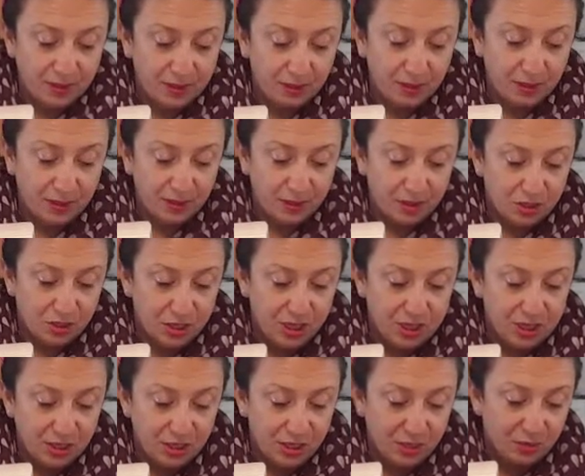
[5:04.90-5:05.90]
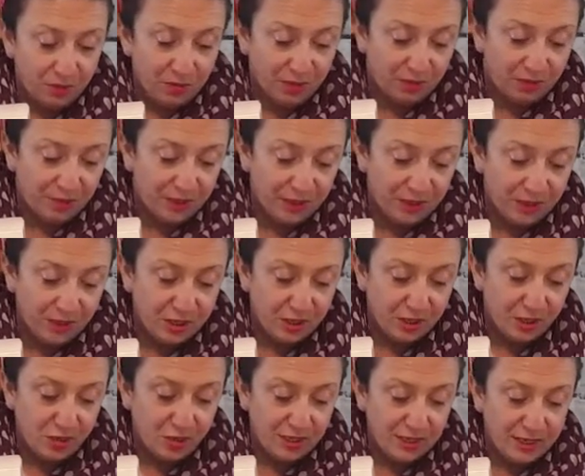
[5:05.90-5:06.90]
when you were changing all the functions
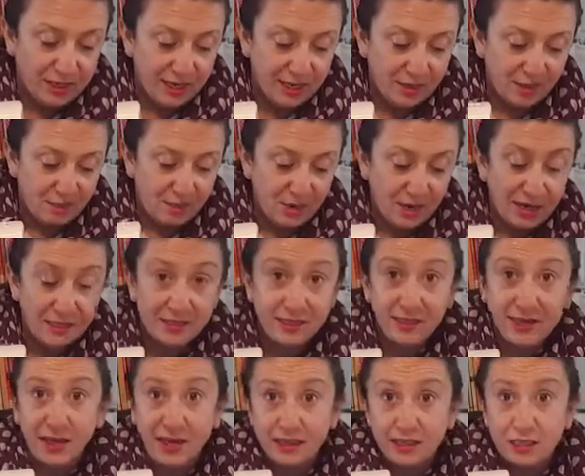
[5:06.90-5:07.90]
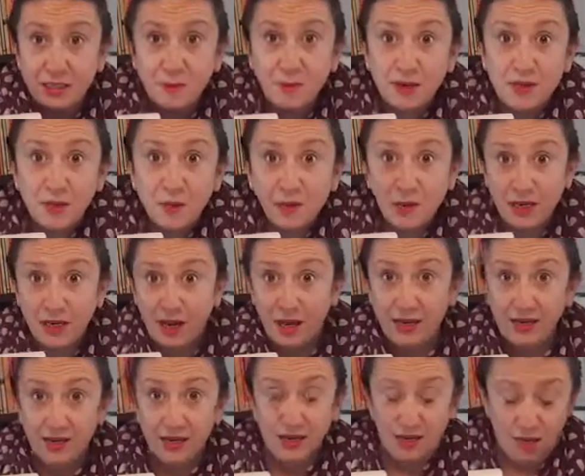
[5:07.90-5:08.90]
and trying to get the right size, especially when you
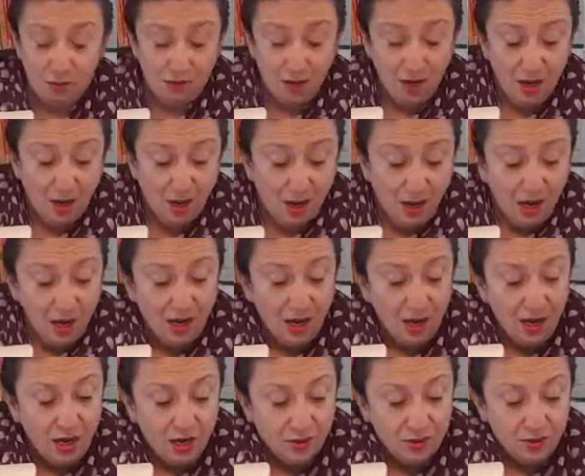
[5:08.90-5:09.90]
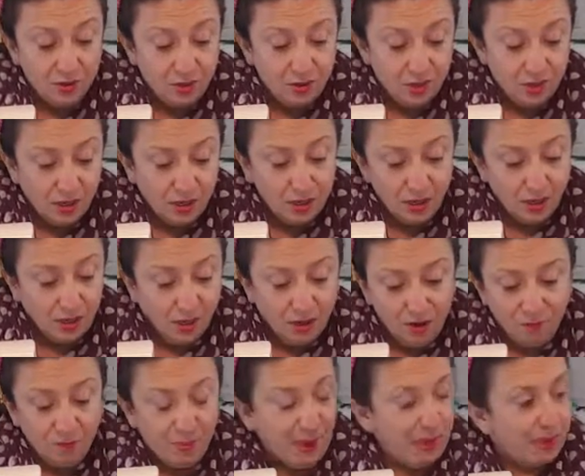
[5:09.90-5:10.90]
had to do a load
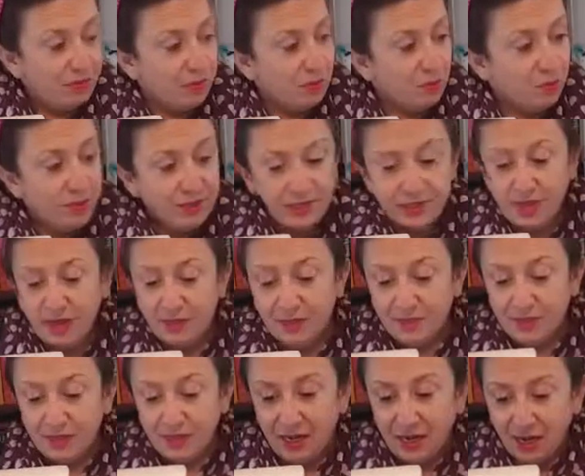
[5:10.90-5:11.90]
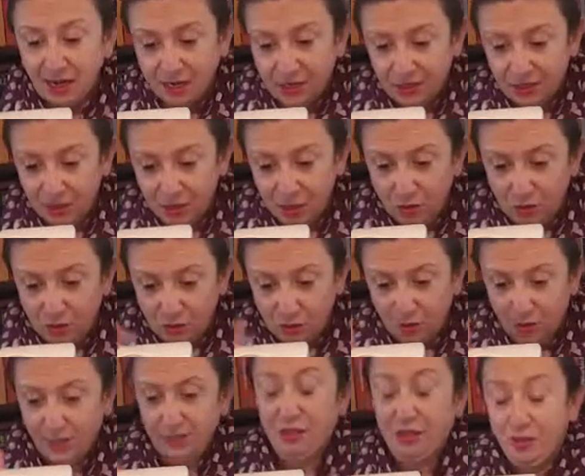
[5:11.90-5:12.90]
of buttons all the same size and you were
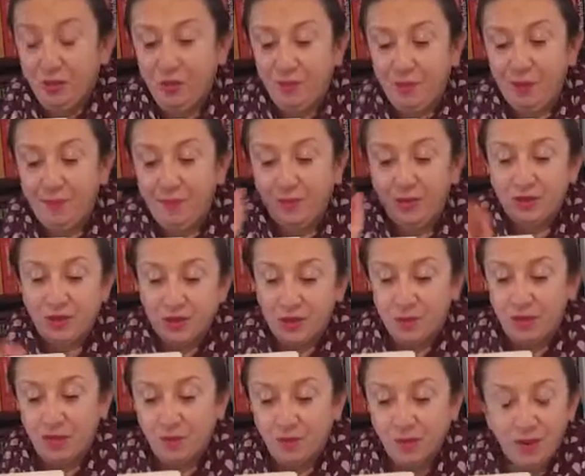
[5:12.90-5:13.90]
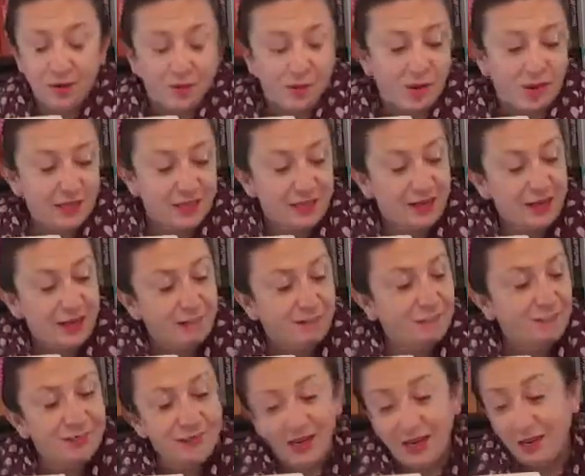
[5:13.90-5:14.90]
trying to remember to stop at the right
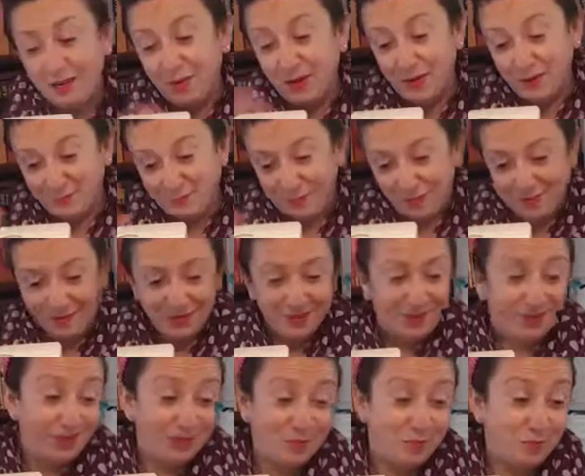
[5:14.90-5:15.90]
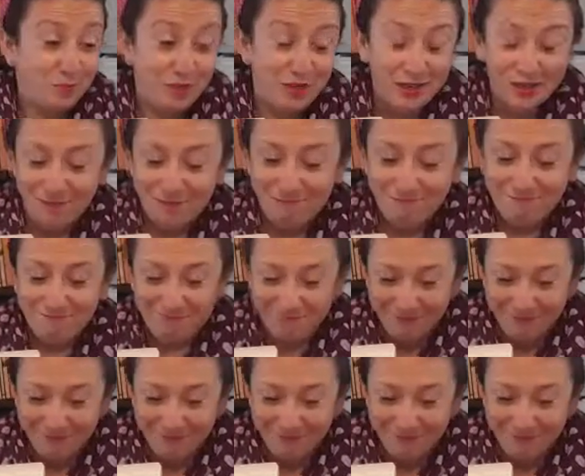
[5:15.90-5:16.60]
time. Anyway, this is brilliant.